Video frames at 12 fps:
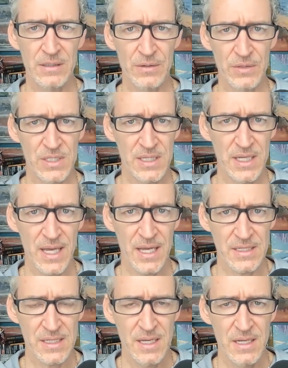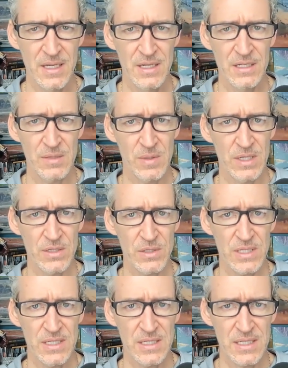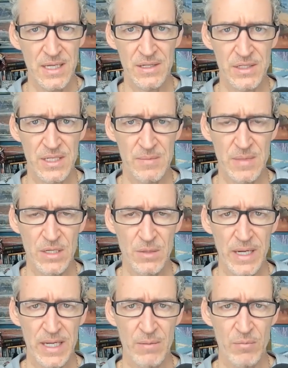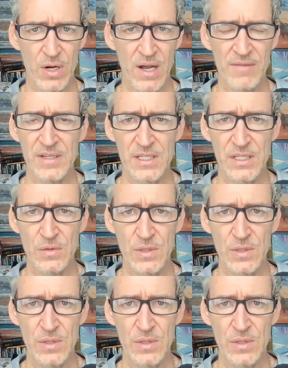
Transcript: Don't just guess. Just because you're seeing sales doesn't mean you're making profits.